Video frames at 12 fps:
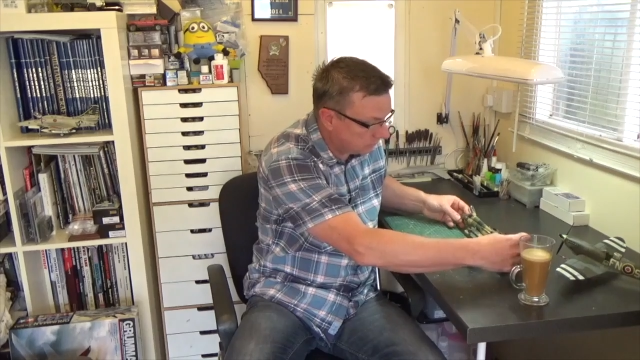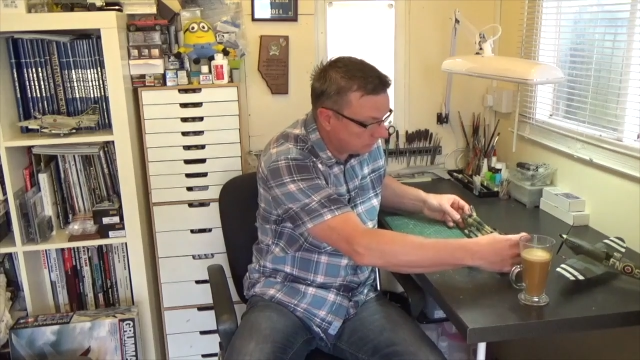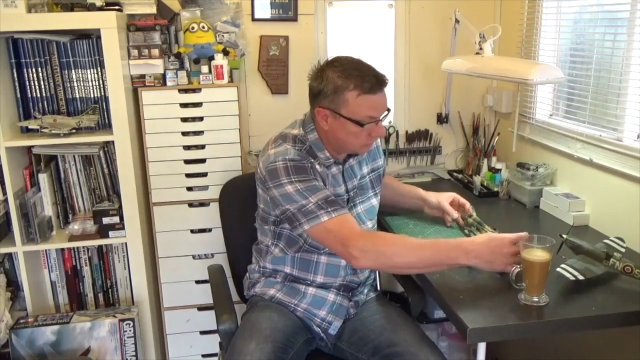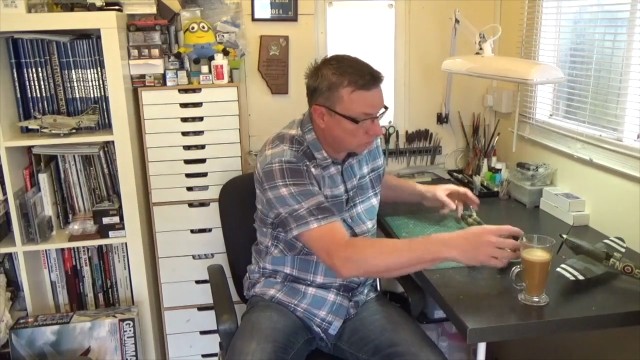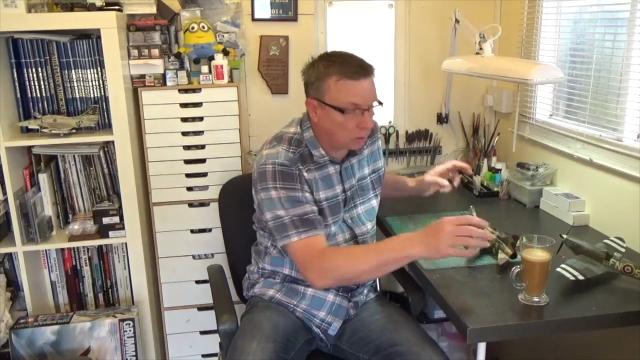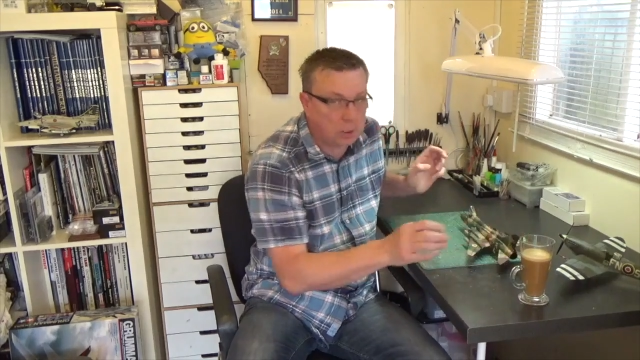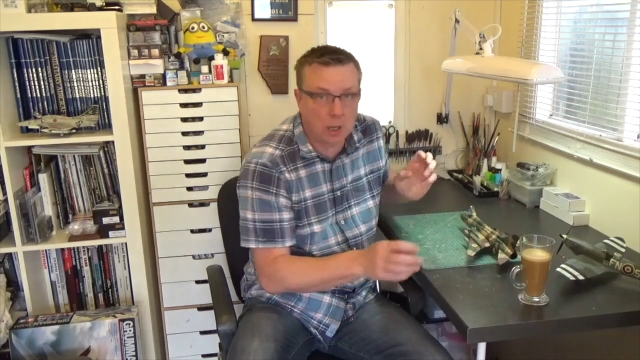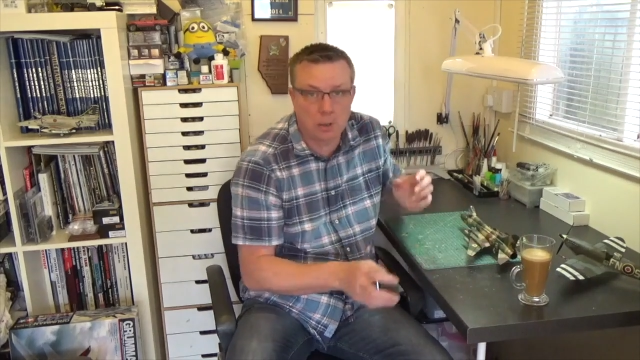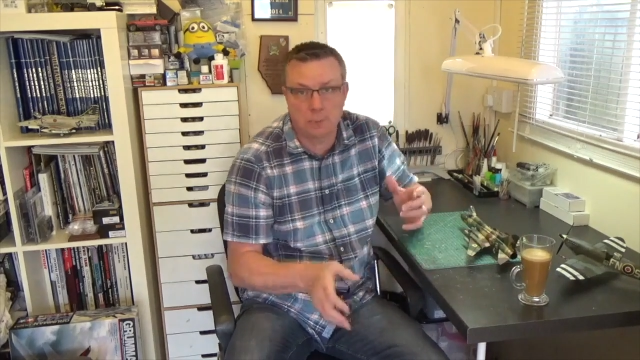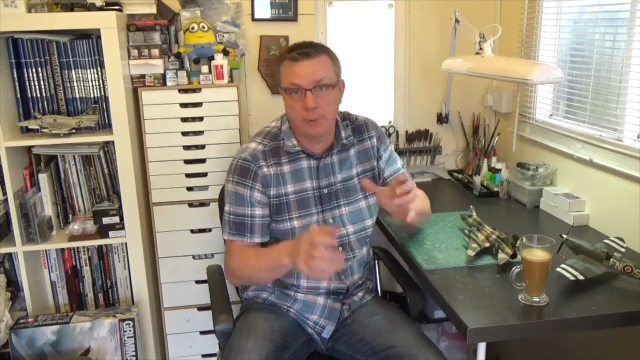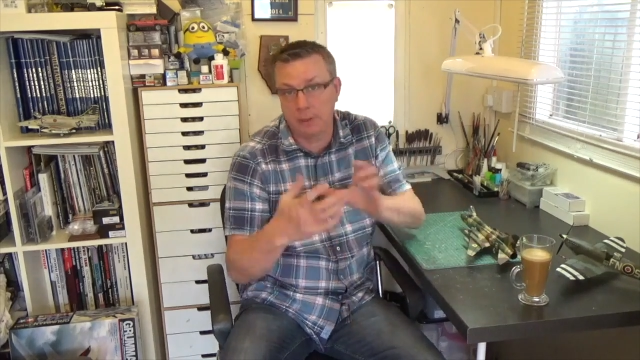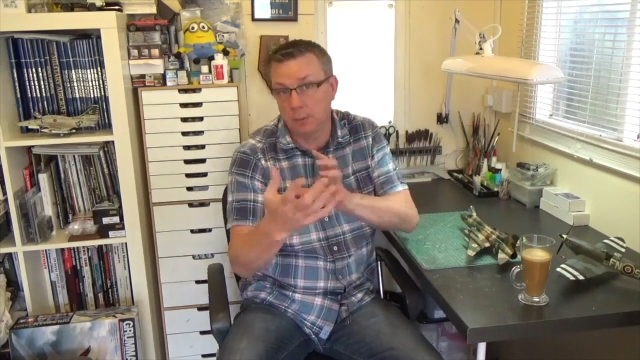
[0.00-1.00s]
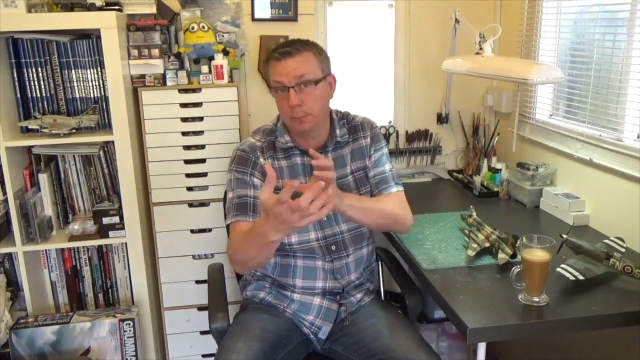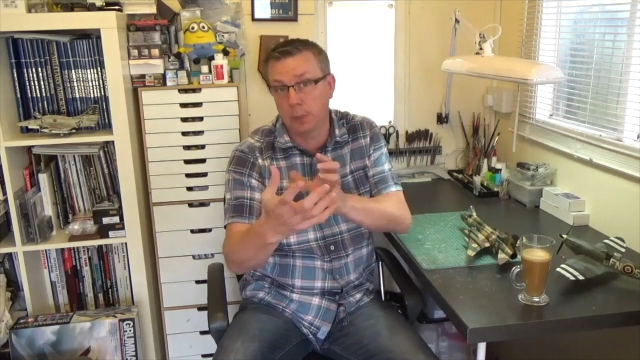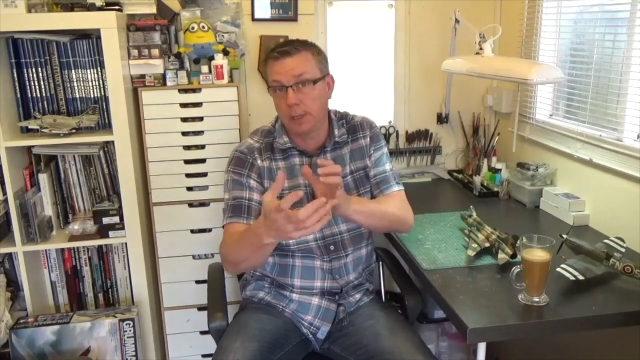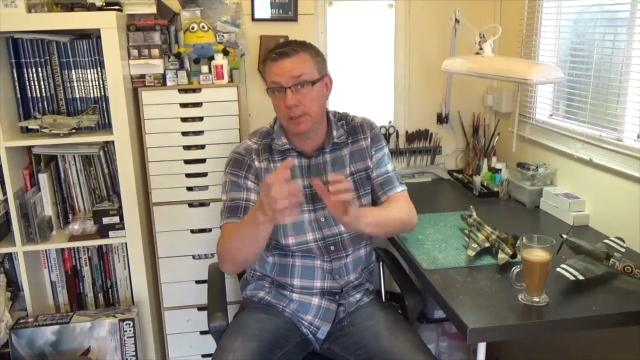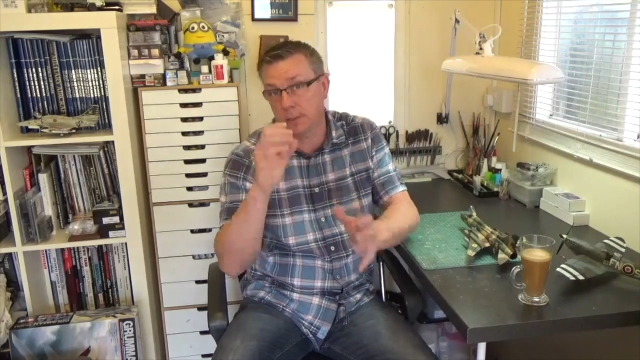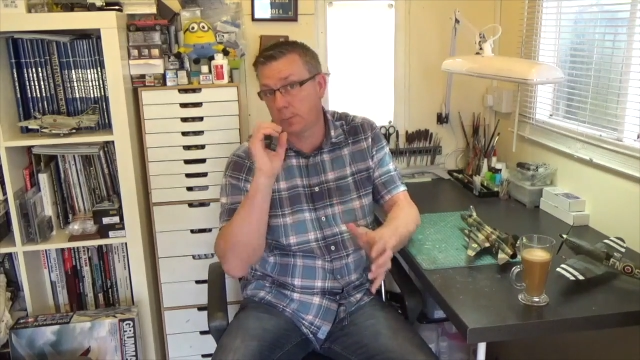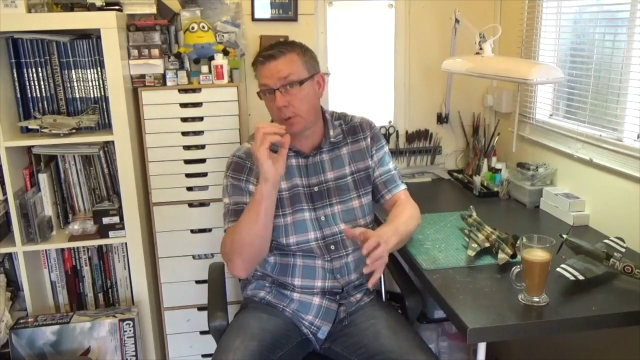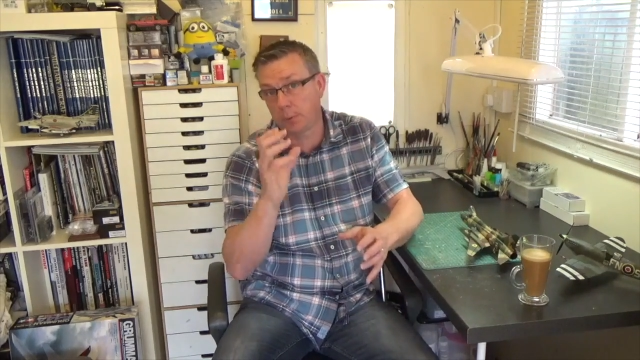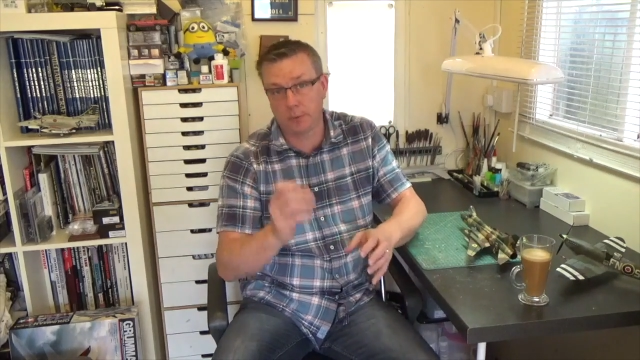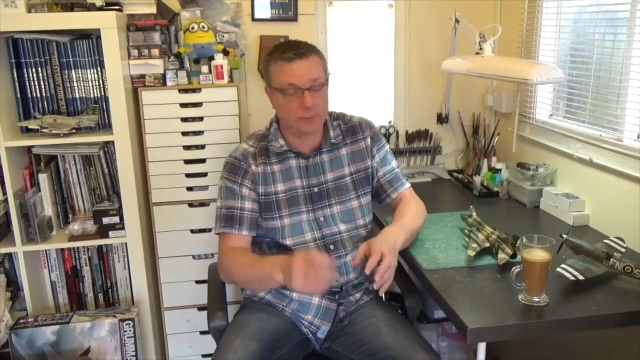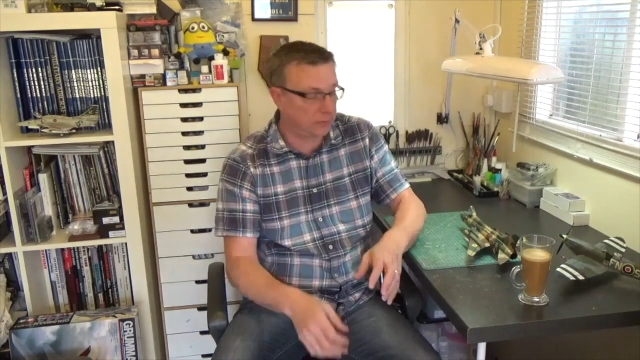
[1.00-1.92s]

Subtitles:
shock cone had been complete. I probably would have